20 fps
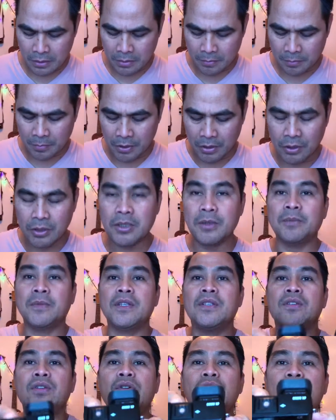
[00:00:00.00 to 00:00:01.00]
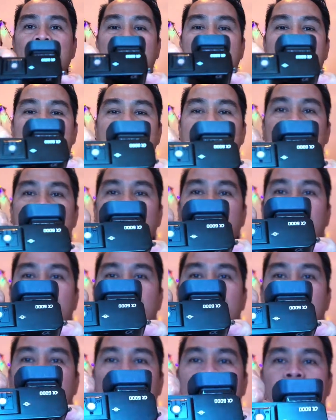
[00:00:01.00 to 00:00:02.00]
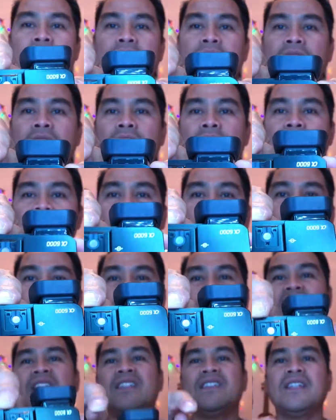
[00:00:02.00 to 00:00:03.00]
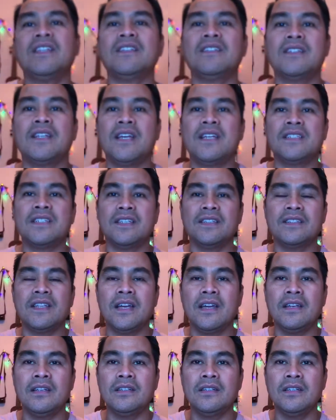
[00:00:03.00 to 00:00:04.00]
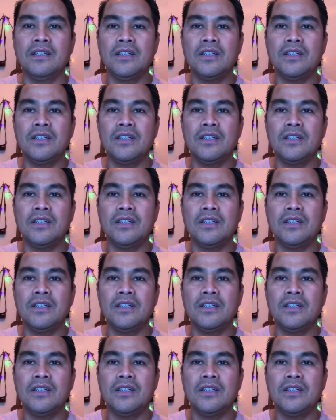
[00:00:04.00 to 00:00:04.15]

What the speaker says: Because of the Sony hot shoe, there is a connecting things in there.